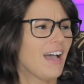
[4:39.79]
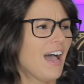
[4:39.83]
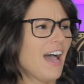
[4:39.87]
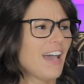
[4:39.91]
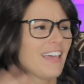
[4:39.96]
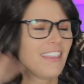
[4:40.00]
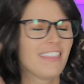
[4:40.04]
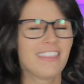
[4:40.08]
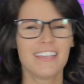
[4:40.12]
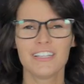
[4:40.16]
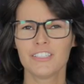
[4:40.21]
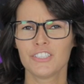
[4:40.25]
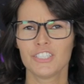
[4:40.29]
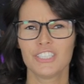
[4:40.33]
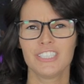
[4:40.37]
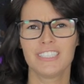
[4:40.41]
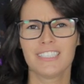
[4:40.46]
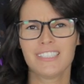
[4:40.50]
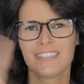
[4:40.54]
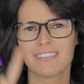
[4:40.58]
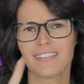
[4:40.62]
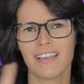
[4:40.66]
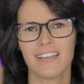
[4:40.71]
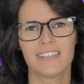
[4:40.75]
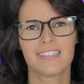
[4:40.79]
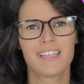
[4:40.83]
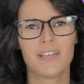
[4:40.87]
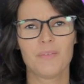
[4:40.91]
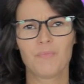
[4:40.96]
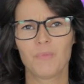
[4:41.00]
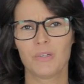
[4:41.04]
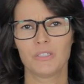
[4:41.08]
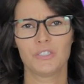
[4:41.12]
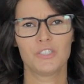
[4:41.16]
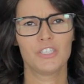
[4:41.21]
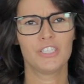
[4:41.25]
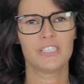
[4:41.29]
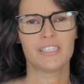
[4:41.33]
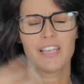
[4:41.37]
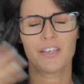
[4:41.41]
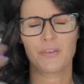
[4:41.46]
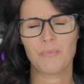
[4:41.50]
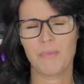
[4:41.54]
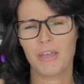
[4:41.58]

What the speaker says: I think she dislikes him, but she's, like,